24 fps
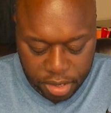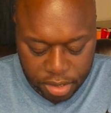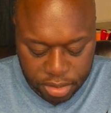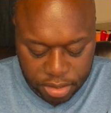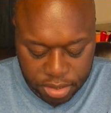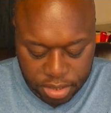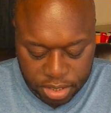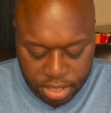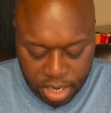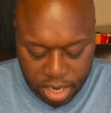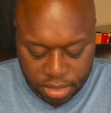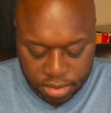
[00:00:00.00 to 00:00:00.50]

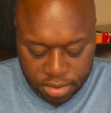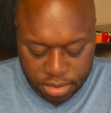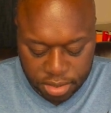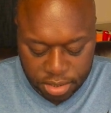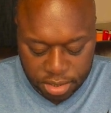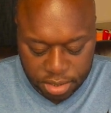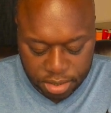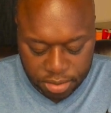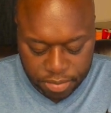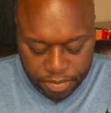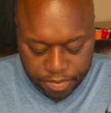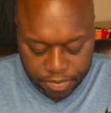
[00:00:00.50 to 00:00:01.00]

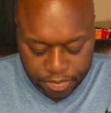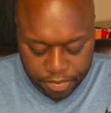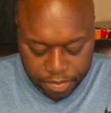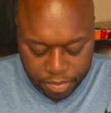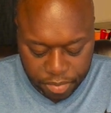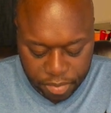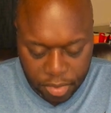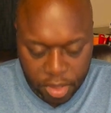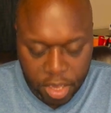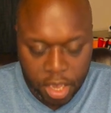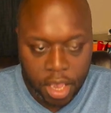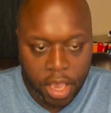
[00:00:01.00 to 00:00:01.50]
sentence.
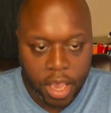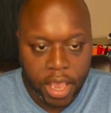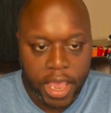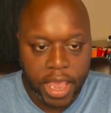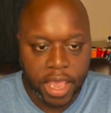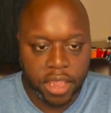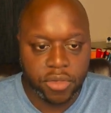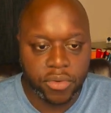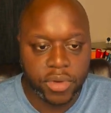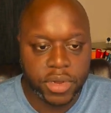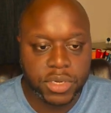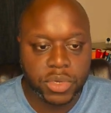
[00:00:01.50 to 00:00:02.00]

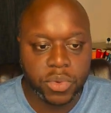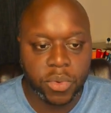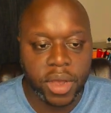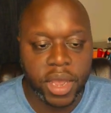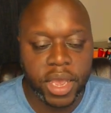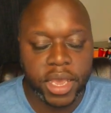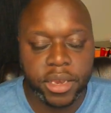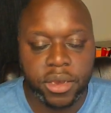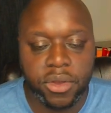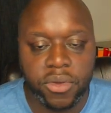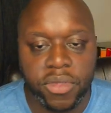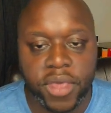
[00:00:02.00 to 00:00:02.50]
And the reason why
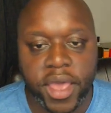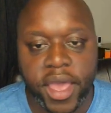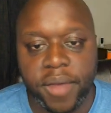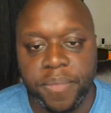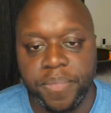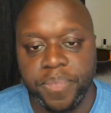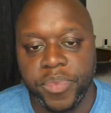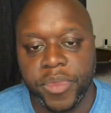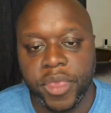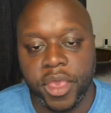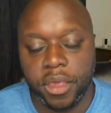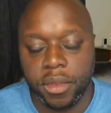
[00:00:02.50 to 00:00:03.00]
I do
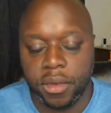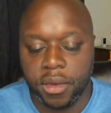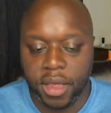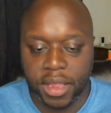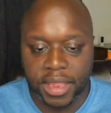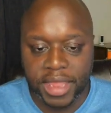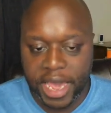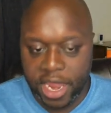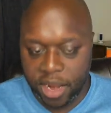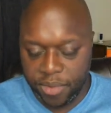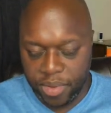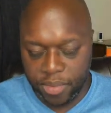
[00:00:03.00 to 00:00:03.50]
that, and a
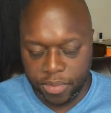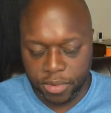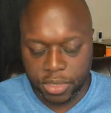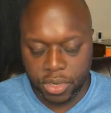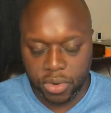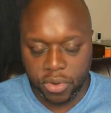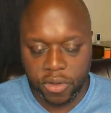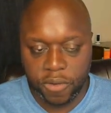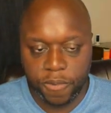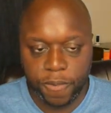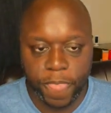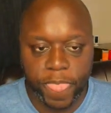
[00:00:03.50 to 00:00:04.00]
lot of people
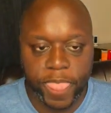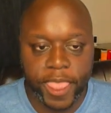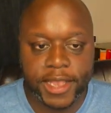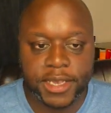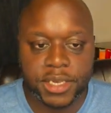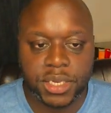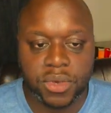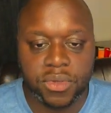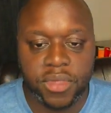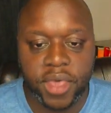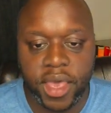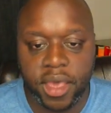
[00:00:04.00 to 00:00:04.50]
do it,
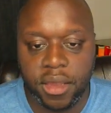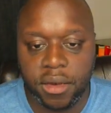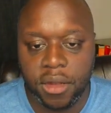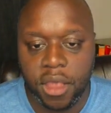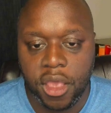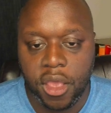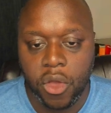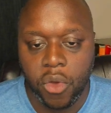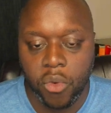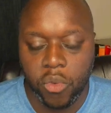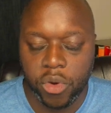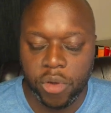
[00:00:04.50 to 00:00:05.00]
is so that
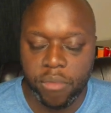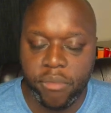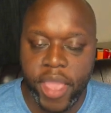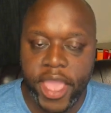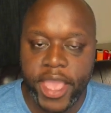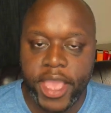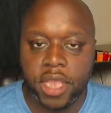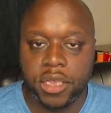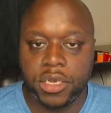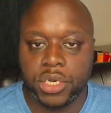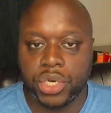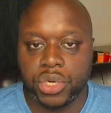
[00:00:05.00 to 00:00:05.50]
we're
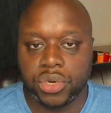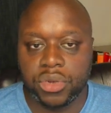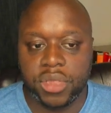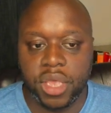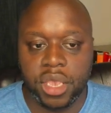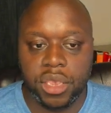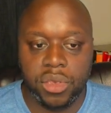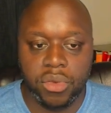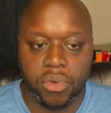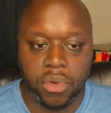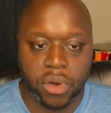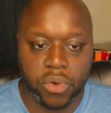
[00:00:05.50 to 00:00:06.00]
making sure
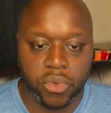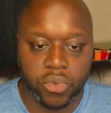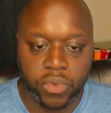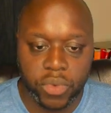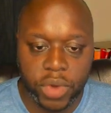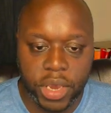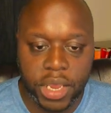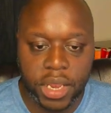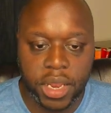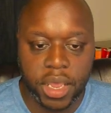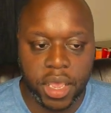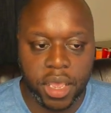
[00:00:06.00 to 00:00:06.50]
that you are
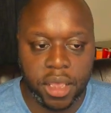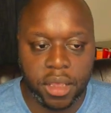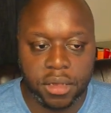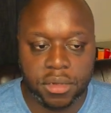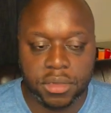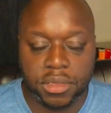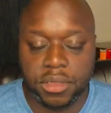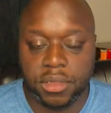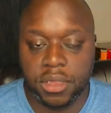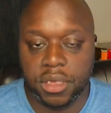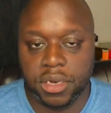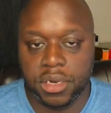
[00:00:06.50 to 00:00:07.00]

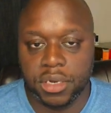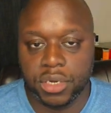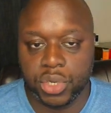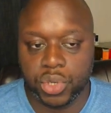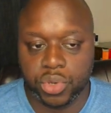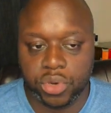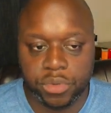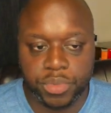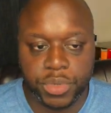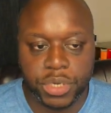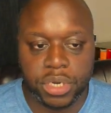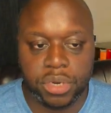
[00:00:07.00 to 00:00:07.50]
reading the
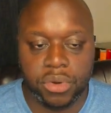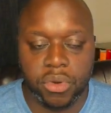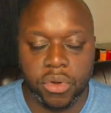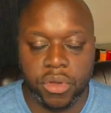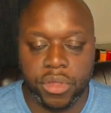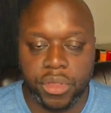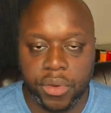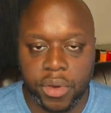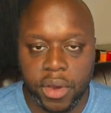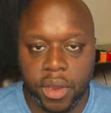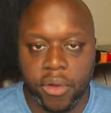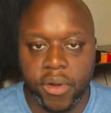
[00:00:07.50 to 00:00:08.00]
description or
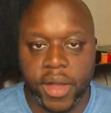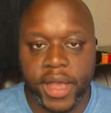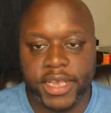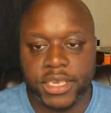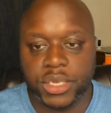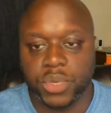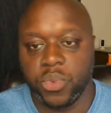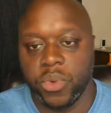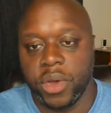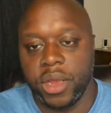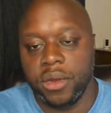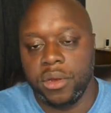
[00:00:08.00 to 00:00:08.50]
the
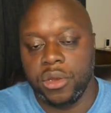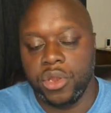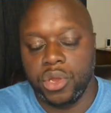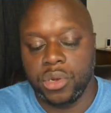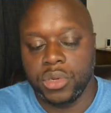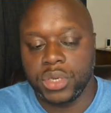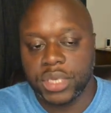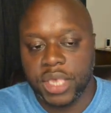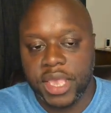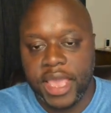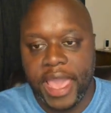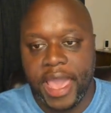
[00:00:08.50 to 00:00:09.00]
request. What
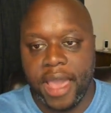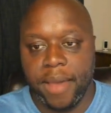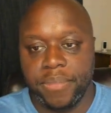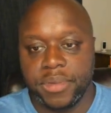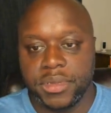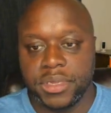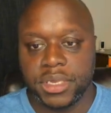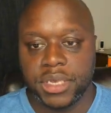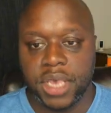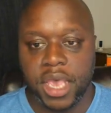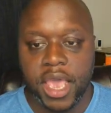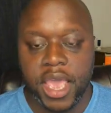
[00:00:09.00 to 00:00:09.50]
usually
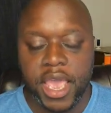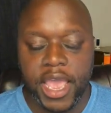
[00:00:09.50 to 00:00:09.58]
happens